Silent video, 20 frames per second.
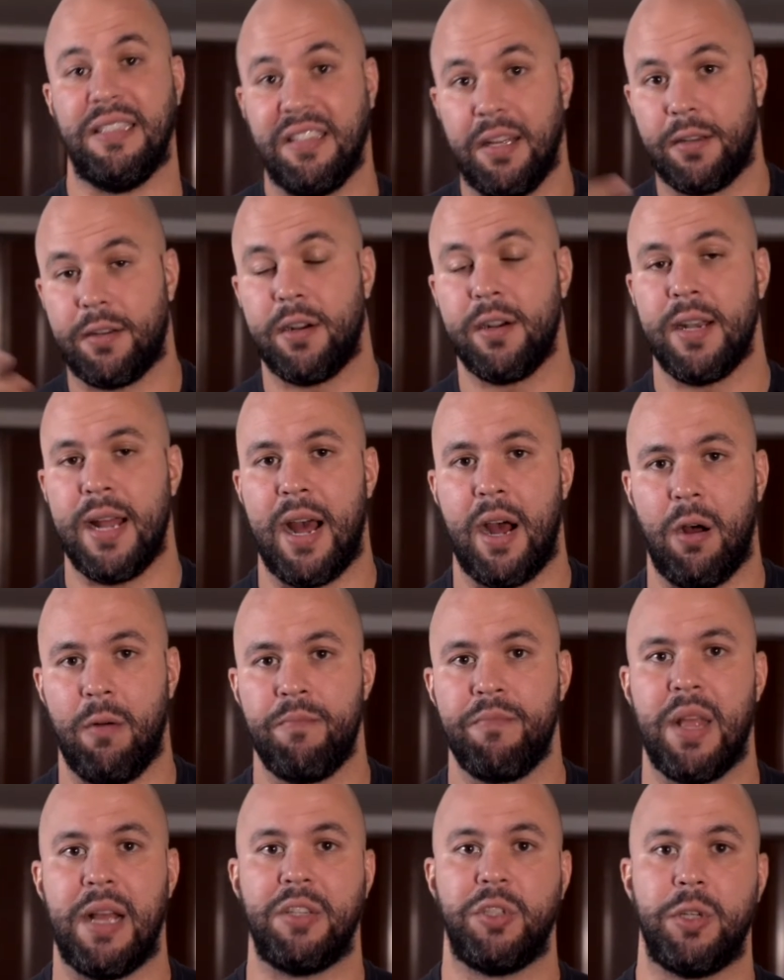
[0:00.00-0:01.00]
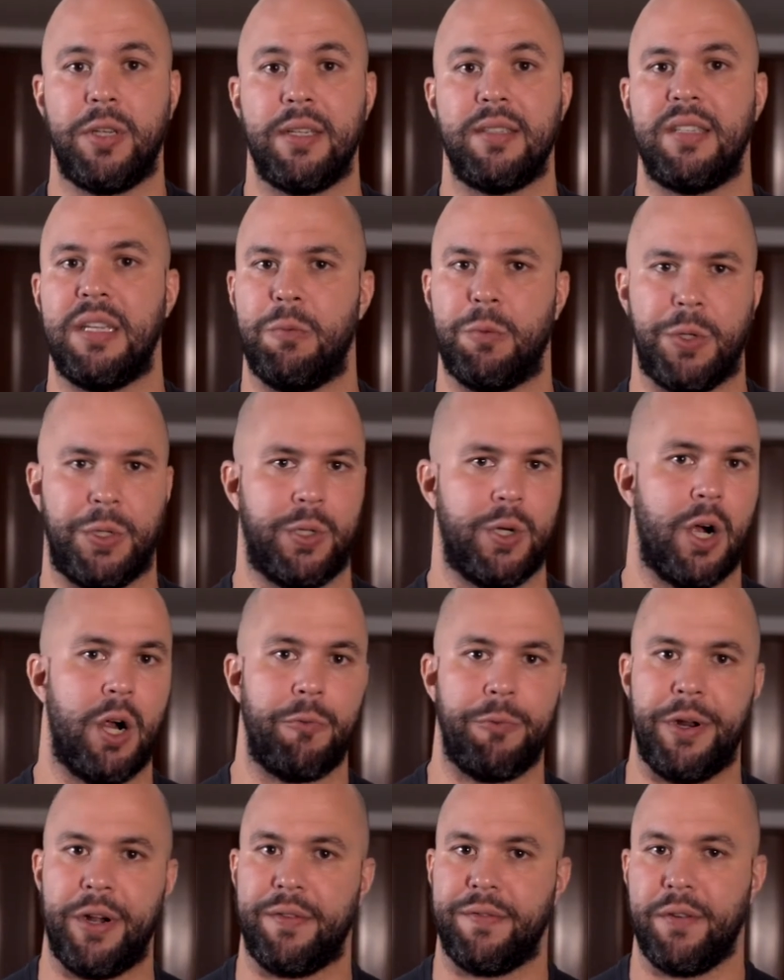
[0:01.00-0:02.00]
Edgar now. As you can see, we got
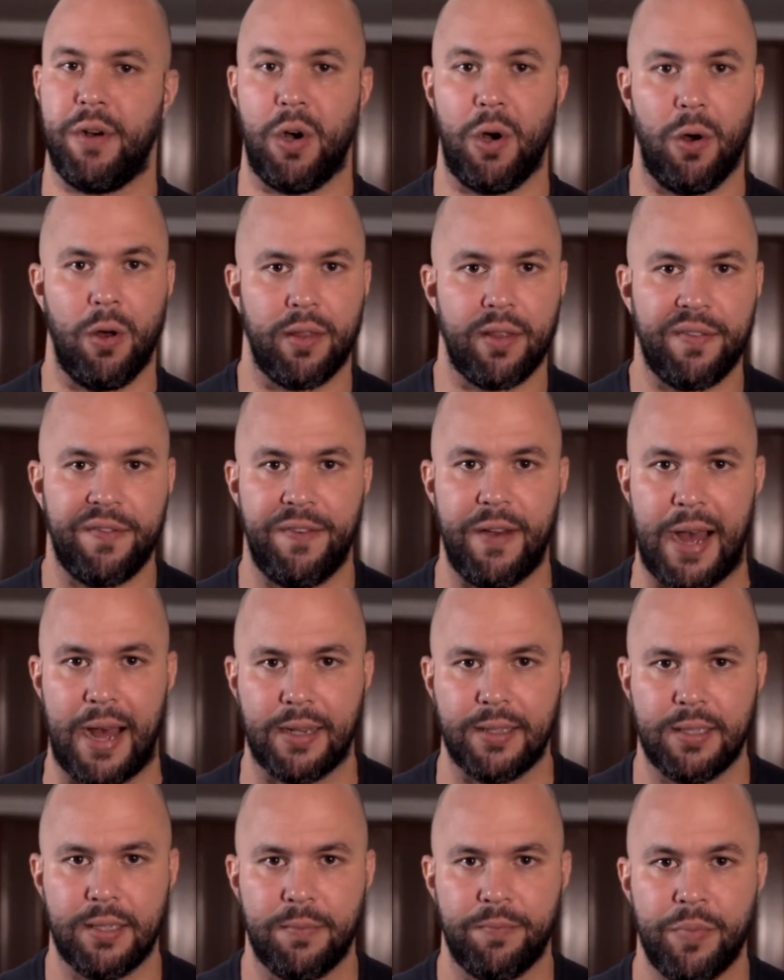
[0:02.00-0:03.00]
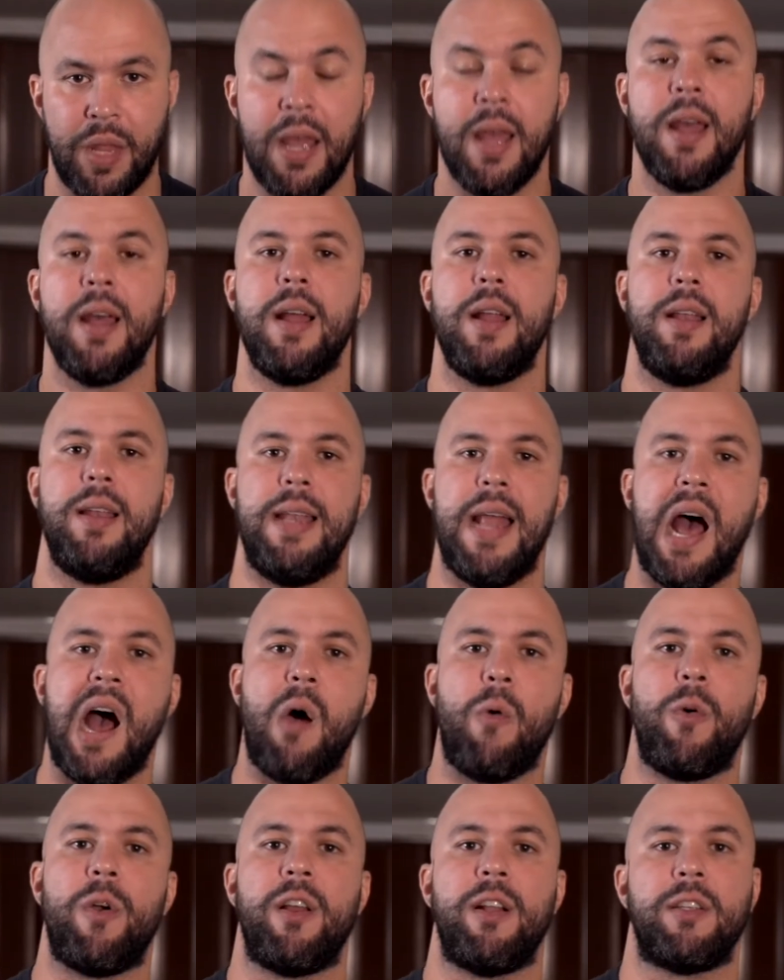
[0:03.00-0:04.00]
rid of all the fat.
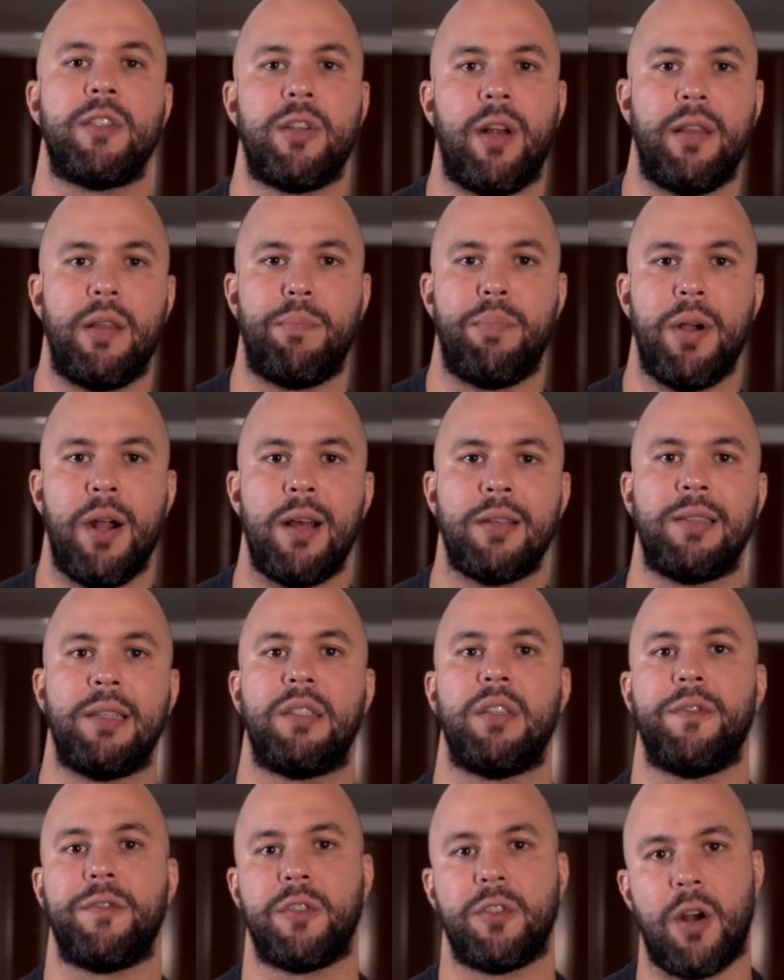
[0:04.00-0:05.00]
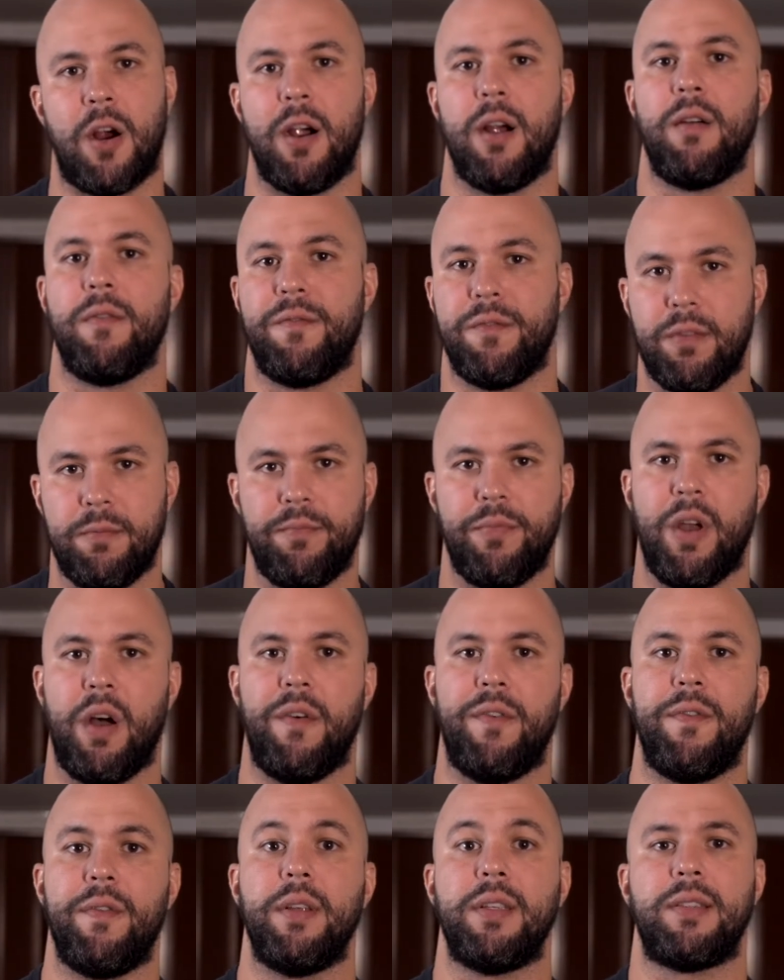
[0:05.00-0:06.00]
Now we're gonna start the process of
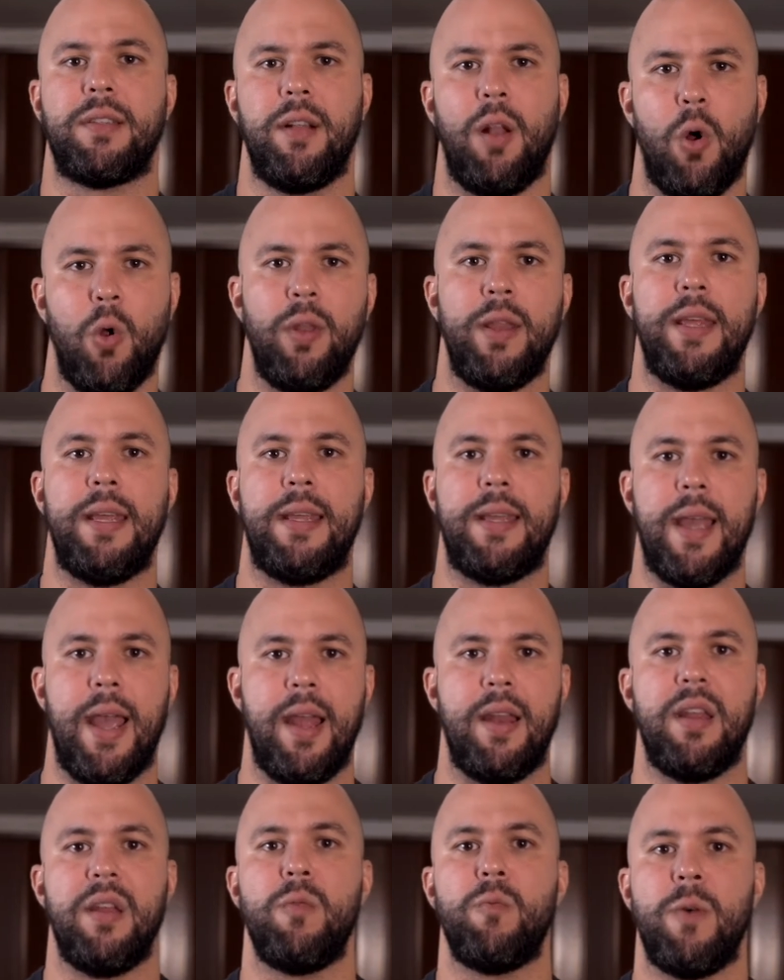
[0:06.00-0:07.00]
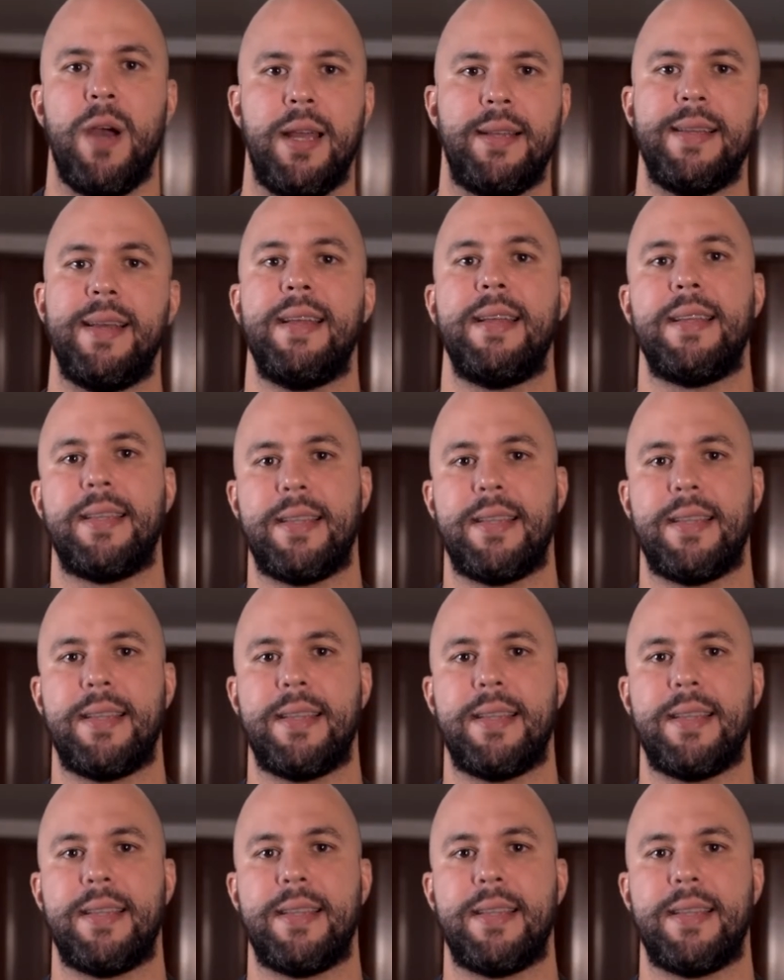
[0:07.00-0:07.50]
slowly gaining weight and